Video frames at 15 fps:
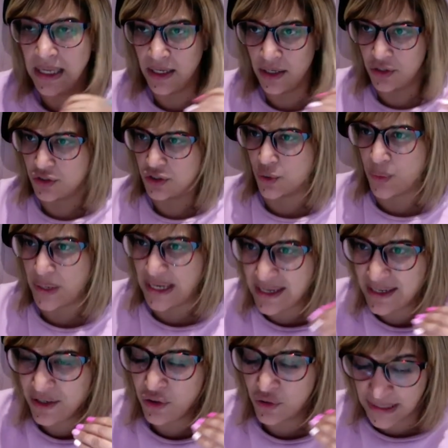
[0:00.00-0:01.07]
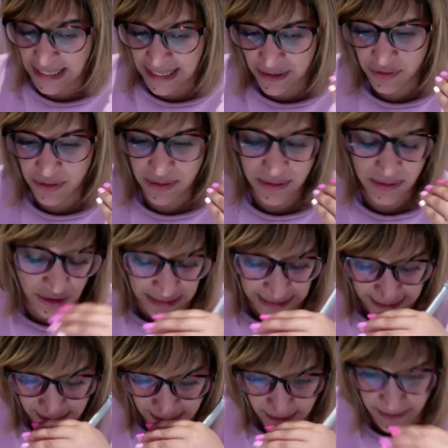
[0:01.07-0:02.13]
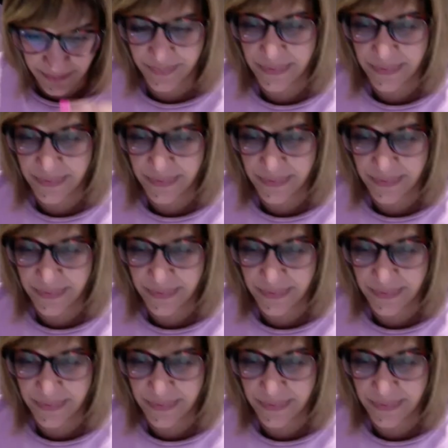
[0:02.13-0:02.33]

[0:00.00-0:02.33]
So in your calculator,